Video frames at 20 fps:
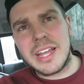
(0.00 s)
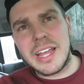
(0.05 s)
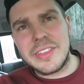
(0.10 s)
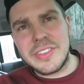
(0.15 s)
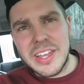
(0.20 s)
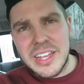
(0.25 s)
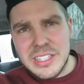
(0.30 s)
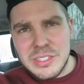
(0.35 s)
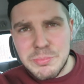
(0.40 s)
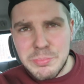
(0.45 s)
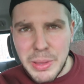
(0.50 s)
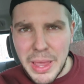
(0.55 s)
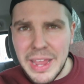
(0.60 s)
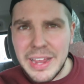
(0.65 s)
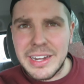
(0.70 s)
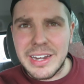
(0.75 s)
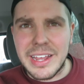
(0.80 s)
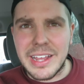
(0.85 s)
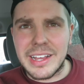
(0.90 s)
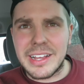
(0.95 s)
And that's
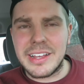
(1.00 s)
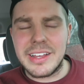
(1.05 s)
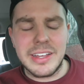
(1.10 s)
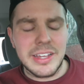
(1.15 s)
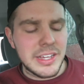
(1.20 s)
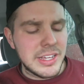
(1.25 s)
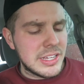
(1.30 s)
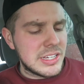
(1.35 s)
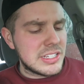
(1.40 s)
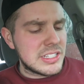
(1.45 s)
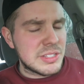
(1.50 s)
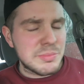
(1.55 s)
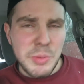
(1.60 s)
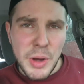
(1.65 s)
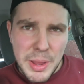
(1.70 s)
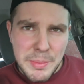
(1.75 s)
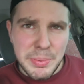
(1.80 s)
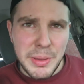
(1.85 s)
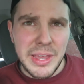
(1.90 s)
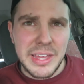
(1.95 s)
painting.
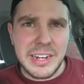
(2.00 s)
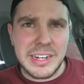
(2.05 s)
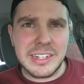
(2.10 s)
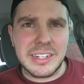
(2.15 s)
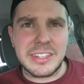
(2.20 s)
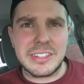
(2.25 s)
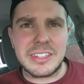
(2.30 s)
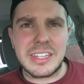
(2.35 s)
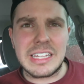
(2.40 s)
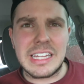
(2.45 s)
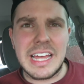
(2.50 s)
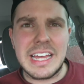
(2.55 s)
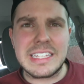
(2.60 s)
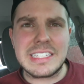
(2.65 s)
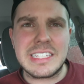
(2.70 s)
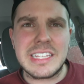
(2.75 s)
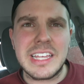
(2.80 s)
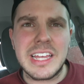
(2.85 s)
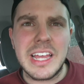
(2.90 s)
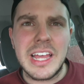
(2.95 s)
Spray painting,
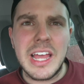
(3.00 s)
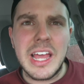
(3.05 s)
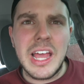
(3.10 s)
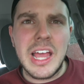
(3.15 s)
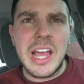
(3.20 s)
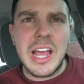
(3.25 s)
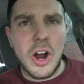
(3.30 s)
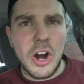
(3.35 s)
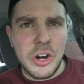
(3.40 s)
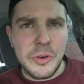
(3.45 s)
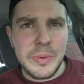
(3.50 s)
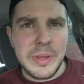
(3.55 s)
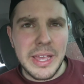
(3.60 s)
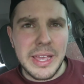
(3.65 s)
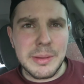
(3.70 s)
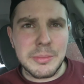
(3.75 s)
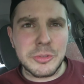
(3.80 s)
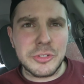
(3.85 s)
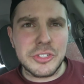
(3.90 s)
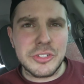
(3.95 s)
nonetheless. Are we
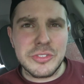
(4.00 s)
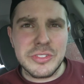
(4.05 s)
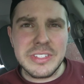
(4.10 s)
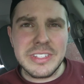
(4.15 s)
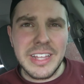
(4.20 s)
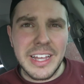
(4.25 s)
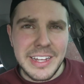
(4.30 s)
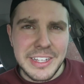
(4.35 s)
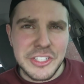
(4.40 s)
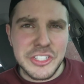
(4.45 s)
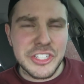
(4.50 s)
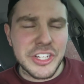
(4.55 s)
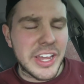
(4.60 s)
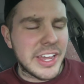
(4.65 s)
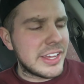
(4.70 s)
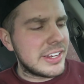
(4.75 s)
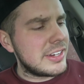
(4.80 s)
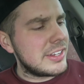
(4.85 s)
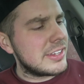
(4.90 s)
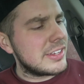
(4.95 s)
able to use
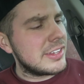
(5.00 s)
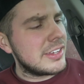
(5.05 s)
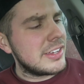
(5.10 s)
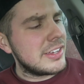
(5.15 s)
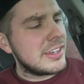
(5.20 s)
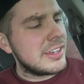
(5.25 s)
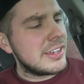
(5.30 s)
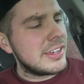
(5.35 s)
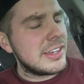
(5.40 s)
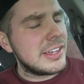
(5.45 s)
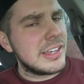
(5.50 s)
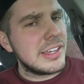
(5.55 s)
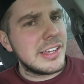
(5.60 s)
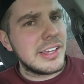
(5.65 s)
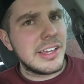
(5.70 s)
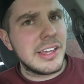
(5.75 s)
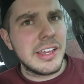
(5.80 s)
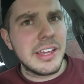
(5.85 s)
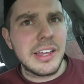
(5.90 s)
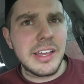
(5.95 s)
nightshade
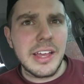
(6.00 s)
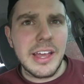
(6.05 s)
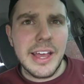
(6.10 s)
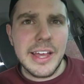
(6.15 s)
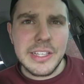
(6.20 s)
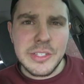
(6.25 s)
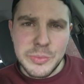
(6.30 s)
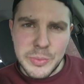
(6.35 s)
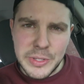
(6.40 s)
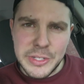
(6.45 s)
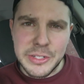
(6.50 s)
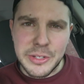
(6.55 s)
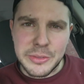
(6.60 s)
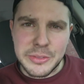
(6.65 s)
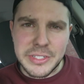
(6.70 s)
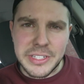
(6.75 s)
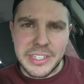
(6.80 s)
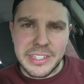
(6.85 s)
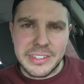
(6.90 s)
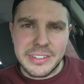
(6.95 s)
as
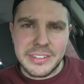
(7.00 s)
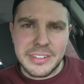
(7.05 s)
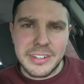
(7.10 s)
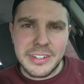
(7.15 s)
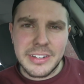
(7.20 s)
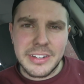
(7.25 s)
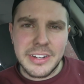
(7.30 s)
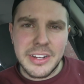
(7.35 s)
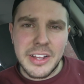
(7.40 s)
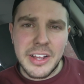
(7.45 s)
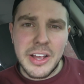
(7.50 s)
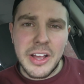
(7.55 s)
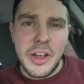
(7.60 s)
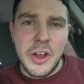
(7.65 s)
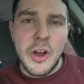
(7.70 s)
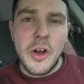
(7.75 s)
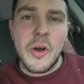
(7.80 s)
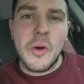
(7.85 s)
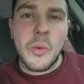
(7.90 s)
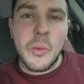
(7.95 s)
window tint?
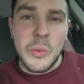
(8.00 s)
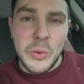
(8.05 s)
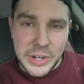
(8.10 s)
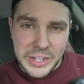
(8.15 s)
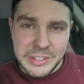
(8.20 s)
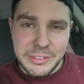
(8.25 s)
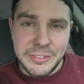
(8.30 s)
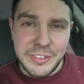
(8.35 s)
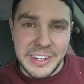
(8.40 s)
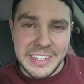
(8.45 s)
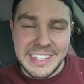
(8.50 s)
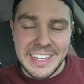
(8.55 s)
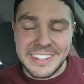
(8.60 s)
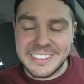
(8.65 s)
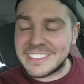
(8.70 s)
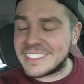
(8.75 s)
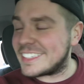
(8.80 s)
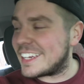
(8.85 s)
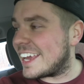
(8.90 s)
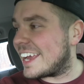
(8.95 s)
We're gonna find
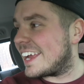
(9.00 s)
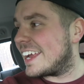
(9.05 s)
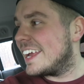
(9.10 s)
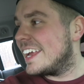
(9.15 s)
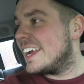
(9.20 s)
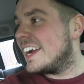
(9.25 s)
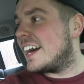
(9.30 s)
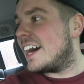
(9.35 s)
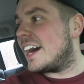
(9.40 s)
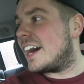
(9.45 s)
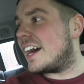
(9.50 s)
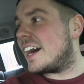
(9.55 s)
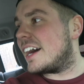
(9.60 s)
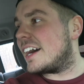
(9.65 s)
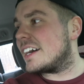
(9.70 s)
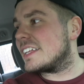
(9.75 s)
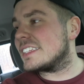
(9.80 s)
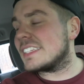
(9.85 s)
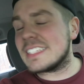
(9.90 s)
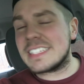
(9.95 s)
out today.
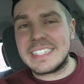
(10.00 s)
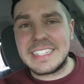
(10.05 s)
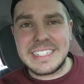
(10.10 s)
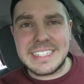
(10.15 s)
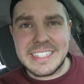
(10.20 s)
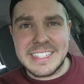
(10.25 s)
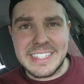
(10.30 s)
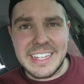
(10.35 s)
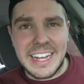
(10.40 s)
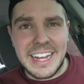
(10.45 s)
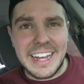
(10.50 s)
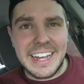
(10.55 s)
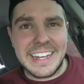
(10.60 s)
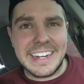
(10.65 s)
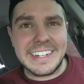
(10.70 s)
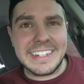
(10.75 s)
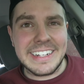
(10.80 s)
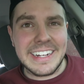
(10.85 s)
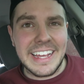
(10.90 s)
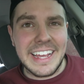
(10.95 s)
Uh, let's get
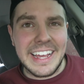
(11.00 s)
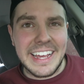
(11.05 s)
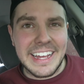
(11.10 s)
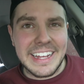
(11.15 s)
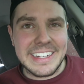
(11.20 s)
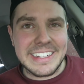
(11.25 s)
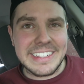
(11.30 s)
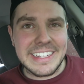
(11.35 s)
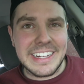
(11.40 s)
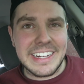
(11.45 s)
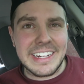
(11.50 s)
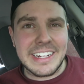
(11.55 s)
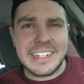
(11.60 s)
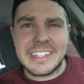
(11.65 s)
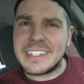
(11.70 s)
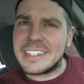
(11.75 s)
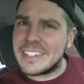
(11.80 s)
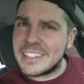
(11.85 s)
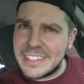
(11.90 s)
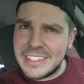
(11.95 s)
inside and uh,
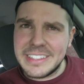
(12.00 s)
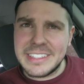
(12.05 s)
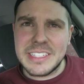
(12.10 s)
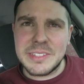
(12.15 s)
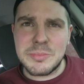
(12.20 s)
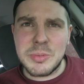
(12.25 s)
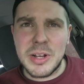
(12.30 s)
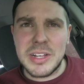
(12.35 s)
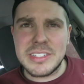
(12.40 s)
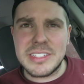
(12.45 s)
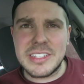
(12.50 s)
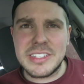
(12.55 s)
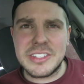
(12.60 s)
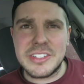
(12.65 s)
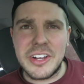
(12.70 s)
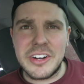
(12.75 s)
get this process